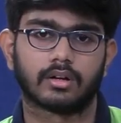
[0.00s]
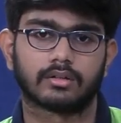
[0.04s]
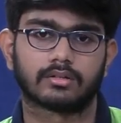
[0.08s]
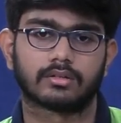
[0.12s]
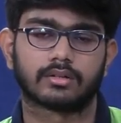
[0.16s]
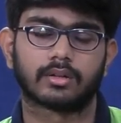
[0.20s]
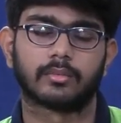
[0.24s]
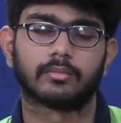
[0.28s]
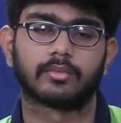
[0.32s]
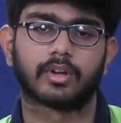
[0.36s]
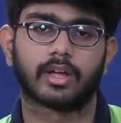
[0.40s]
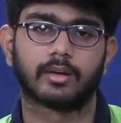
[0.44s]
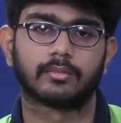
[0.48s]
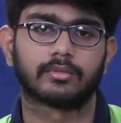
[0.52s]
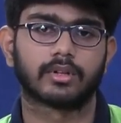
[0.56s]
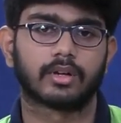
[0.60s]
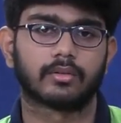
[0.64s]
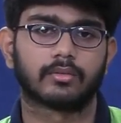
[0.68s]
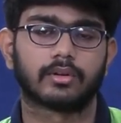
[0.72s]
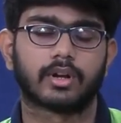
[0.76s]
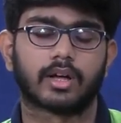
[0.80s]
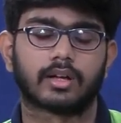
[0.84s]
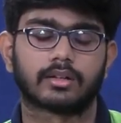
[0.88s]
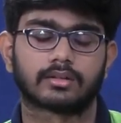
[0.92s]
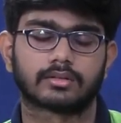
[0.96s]
Sometimes I
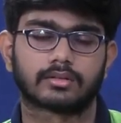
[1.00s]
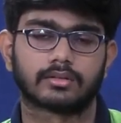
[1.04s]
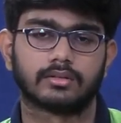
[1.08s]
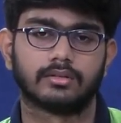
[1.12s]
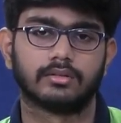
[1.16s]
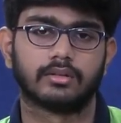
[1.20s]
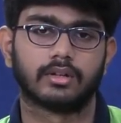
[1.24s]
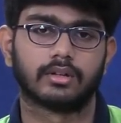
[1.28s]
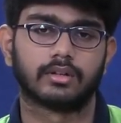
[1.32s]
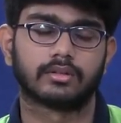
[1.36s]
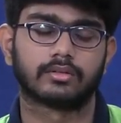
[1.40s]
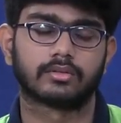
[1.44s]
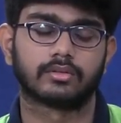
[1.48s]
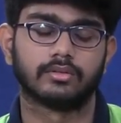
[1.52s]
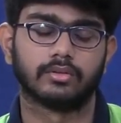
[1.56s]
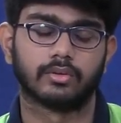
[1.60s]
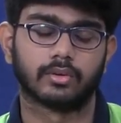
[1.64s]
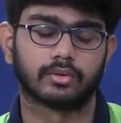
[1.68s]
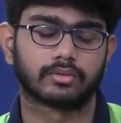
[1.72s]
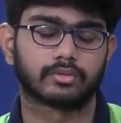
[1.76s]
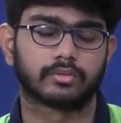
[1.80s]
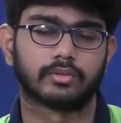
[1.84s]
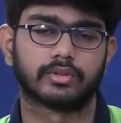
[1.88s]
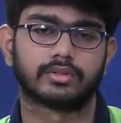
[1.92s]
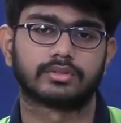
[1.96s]
would ask
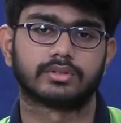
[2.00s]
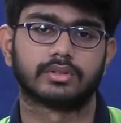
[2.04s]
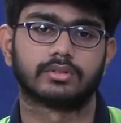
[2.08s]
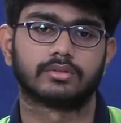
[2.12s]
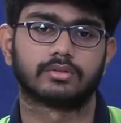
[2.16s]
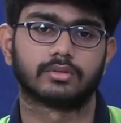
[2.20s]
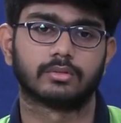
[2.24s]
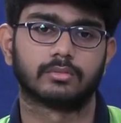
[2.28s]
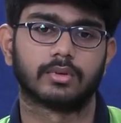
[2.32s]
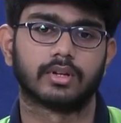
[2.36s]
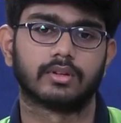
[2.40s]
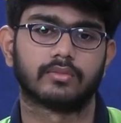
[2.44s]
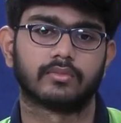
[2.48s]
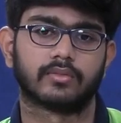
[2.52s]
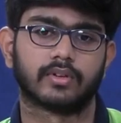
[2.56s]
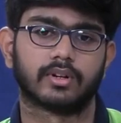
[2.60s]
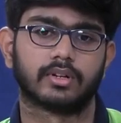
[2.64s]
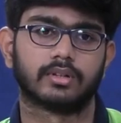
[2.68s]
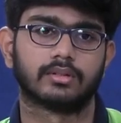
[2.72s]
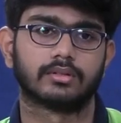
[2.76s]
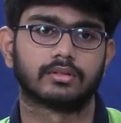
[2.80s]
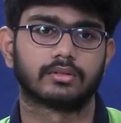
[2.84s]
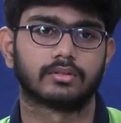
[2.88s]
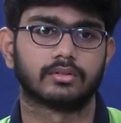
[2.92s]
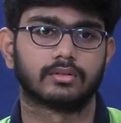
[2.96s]
those questions to my
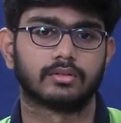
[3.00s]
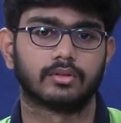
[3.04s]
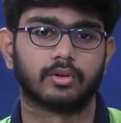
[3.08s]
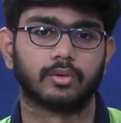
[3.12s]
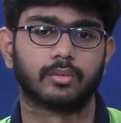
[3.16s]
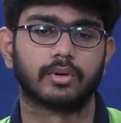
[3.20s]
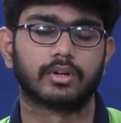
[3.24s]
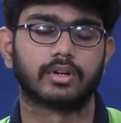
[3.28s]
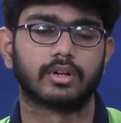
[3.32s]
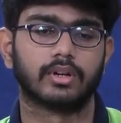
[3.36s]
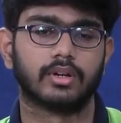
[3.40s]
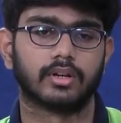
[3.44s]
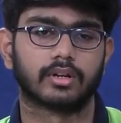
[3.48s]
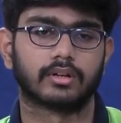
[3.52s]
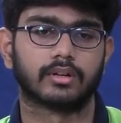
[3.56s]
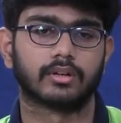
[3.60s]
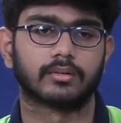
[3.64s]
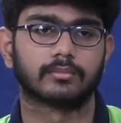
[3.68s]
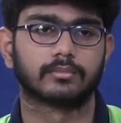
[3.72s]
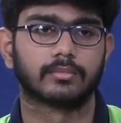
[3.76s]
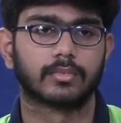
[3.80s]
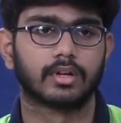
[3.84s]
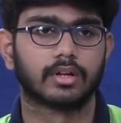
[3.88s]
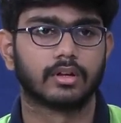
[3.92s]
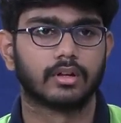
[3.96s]
friends who would clear
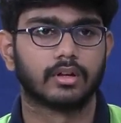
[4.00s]
them.